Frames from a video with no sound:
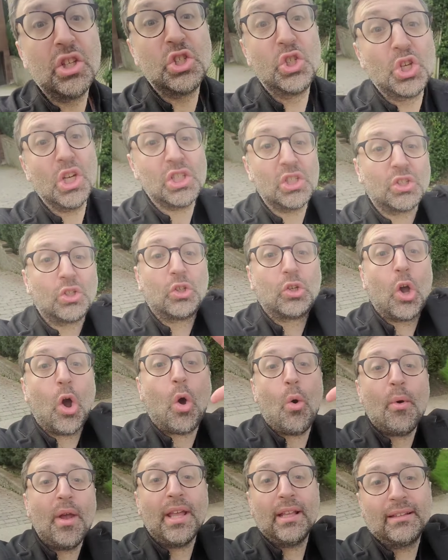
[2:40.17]
just
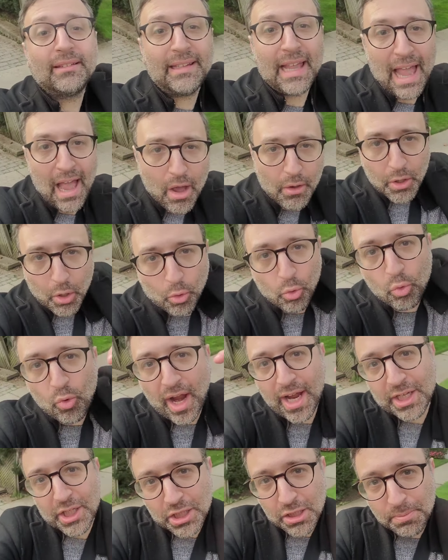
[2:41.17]
going down a
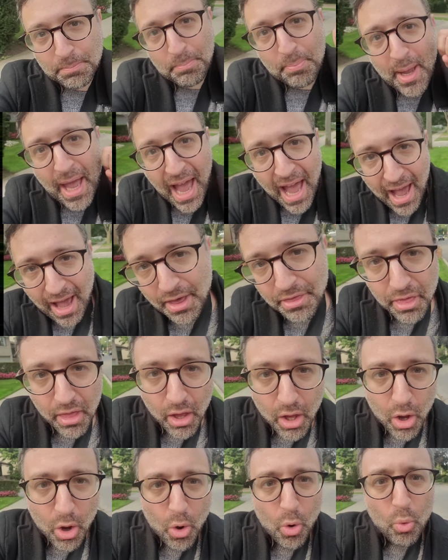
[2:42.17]
righteous path
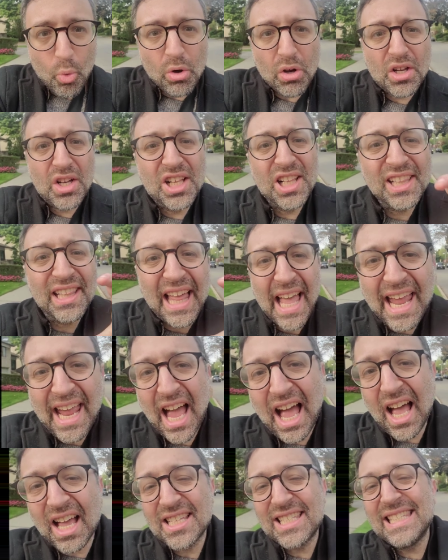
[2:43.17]
will clay
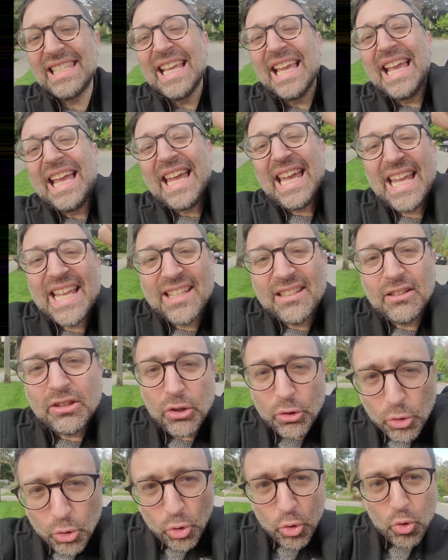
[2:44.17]
us into
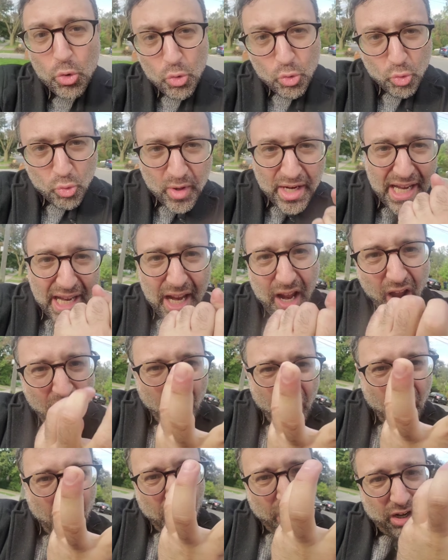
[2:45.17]
who we
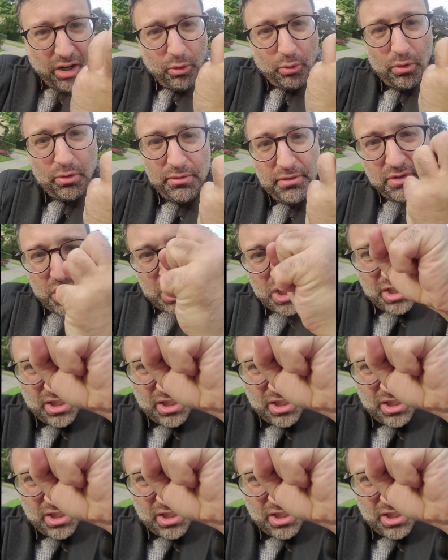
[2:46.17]
are. It will just